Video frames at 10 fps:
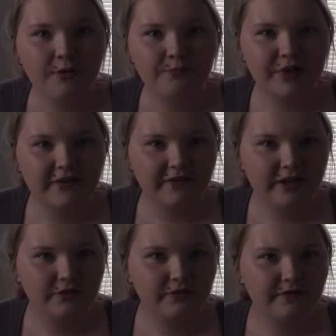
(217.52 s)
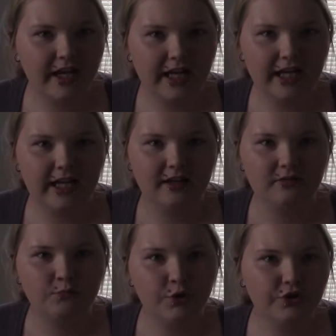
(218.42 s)
but it feels very
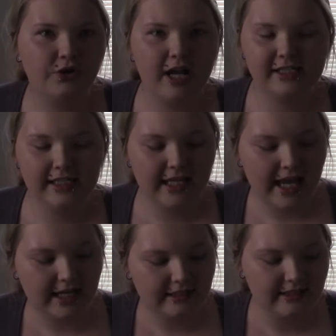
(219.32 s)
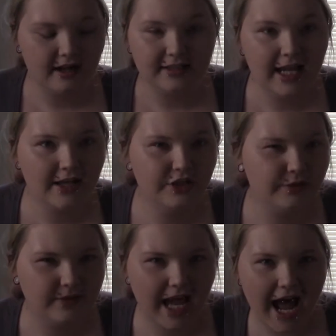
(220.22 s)
moisturizing, yet it's not
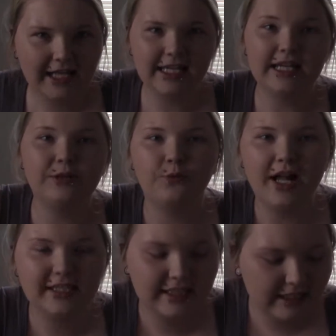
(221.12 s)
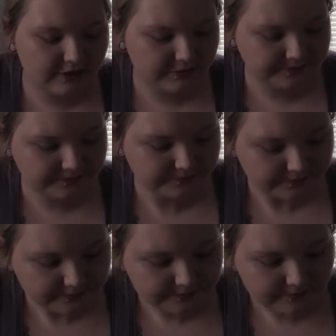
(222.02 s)
too tacky and wet still.
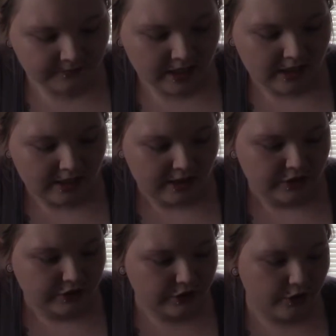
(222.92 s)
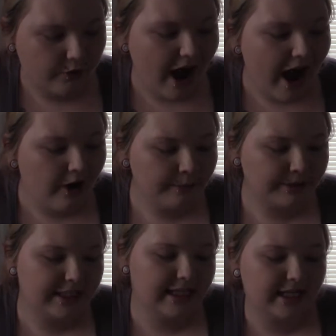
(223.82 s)
So how I'm
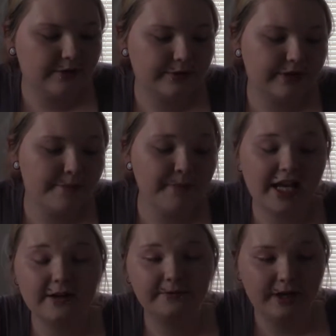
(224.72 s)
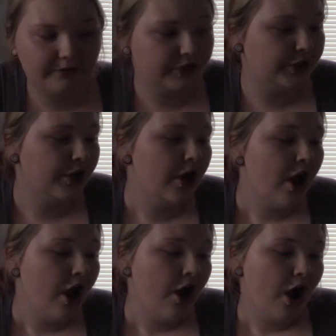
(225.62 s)
going to set it is with the Makeup Forever
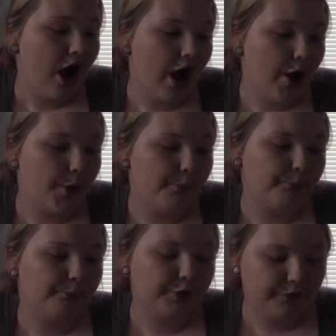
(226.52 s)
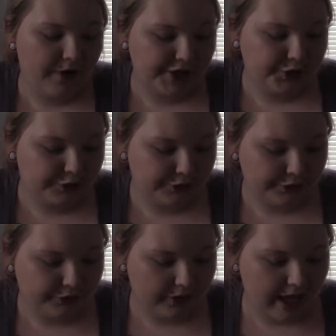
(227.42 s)

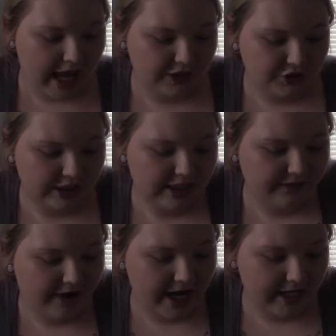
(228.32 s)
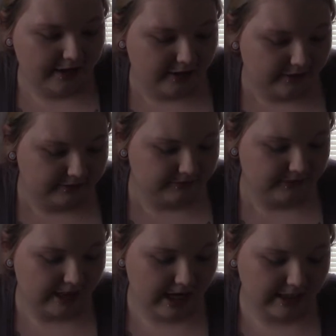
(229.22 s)
Professional HD Defining
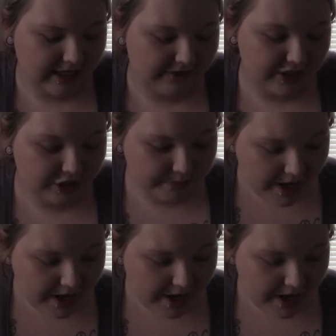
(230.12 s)
Definition